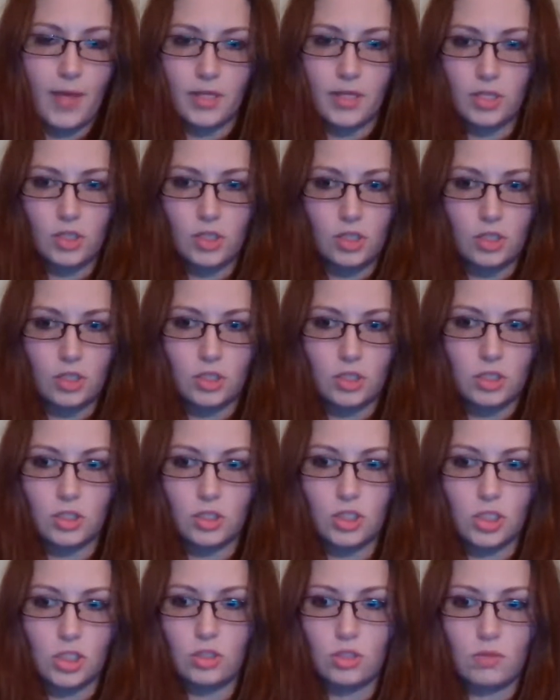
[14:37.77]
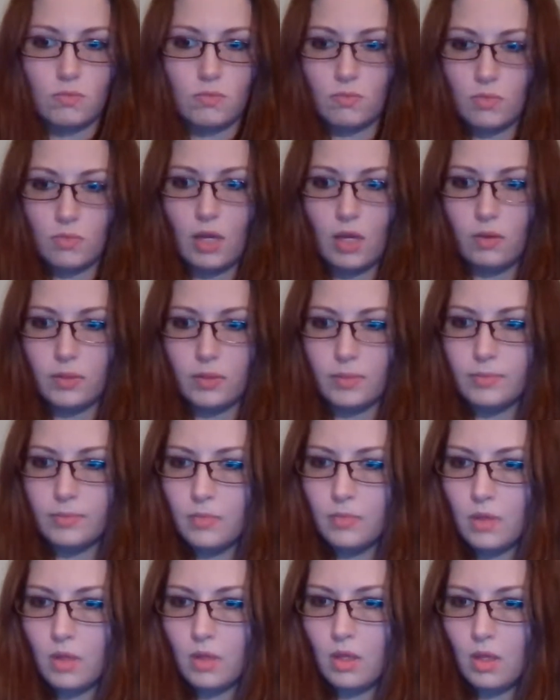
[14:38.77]
and just killed
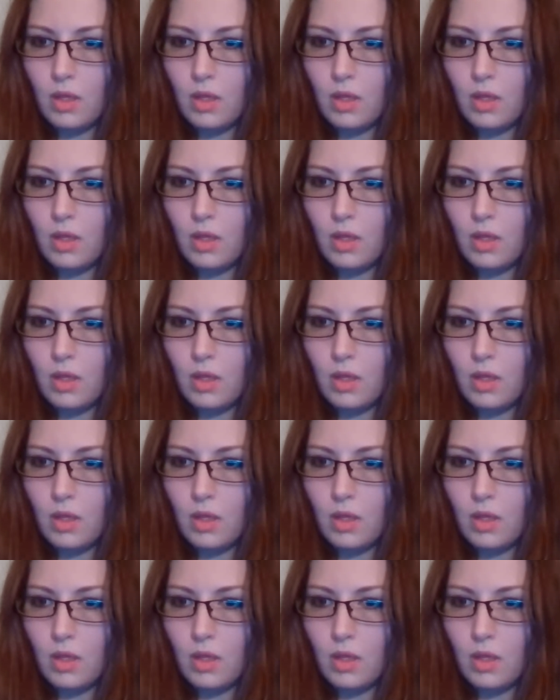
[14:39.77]
him.